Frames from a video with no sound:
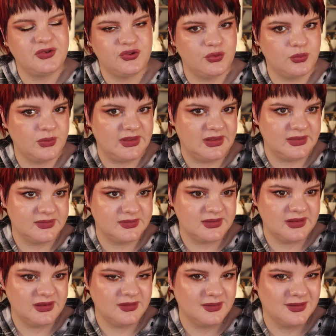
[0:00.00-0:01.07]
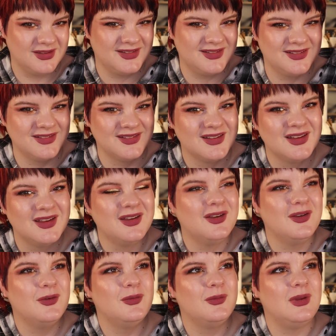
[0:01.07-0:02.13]
too easy,
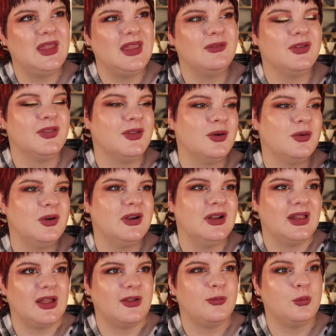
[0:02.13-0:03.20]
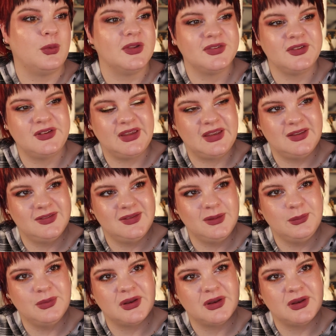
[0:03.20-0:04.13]
even though her life wasn't easy,